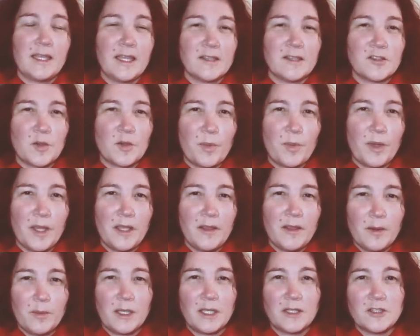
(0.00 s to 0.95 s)
I guess she
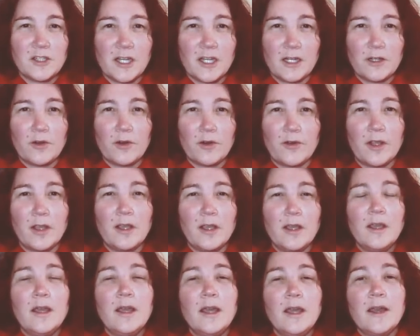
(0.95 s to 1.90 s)
paid them in
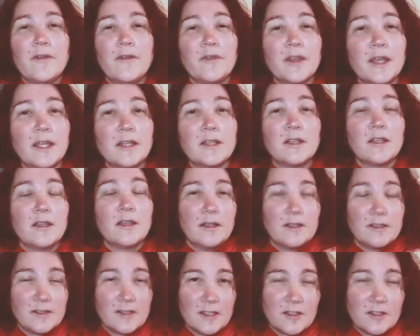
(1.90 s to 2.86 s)
January. And then
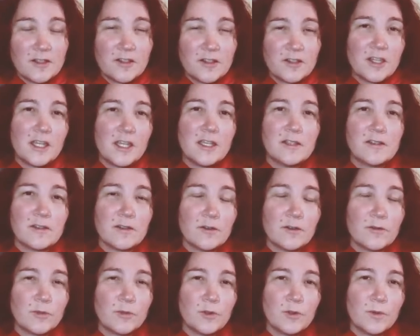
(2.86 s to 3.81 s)
since she's
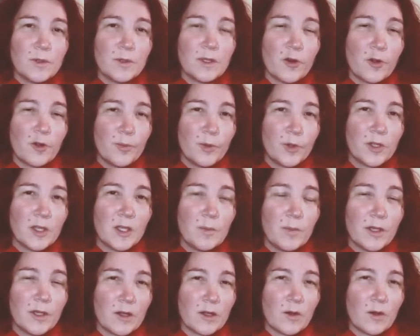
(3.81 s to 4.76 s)
doing her
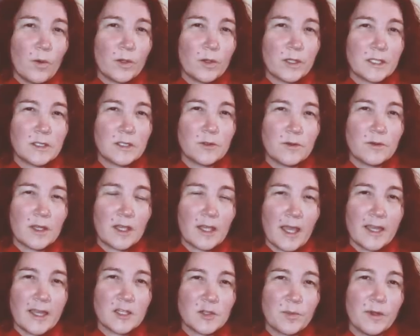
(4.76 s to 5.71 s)
bookkeeping according to the
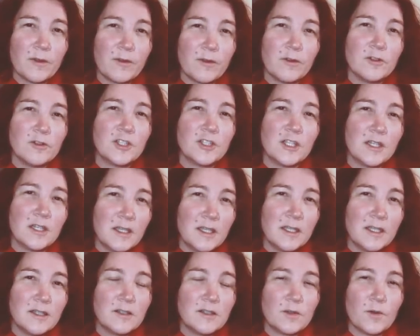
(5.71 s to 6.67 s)
cash method, she
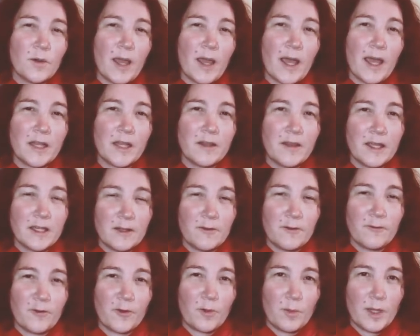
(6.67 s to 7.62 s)
needs to add that
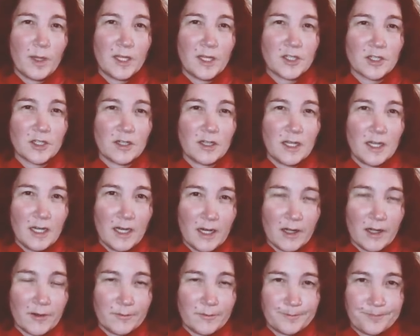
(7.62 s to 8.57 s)
information
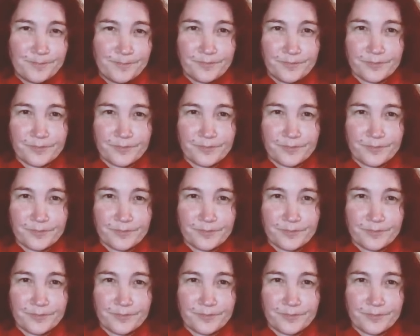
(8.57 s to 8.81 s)
here.